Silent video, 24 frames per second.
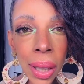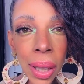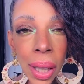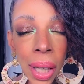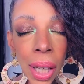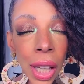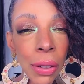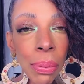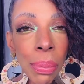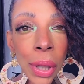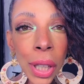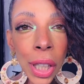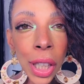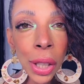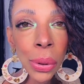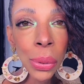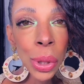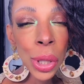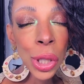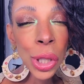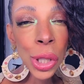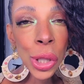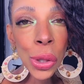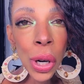If money
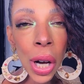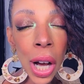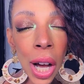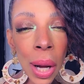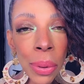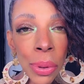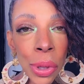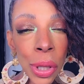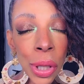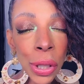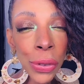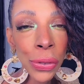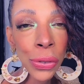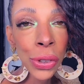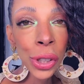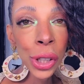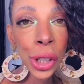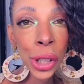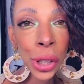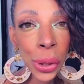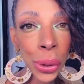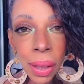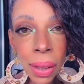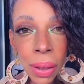was no object for
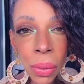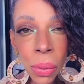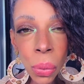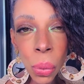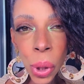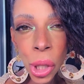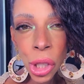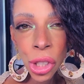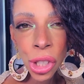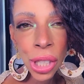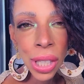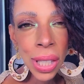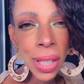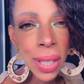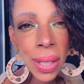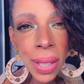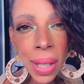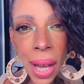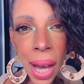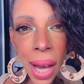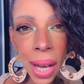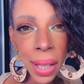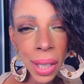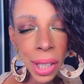you, which
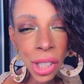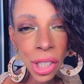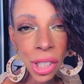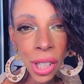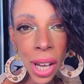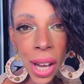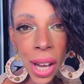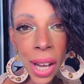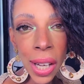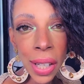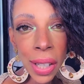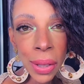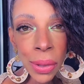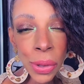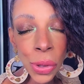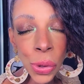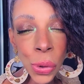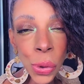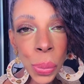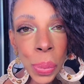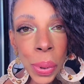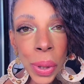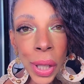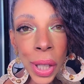stylish items
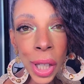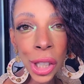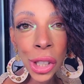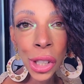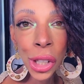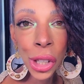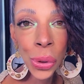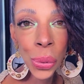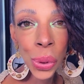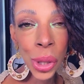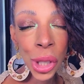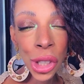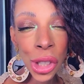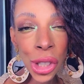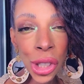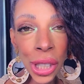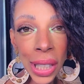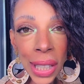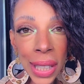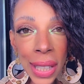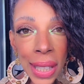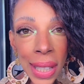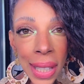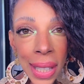would be on your wish
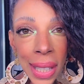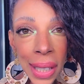list?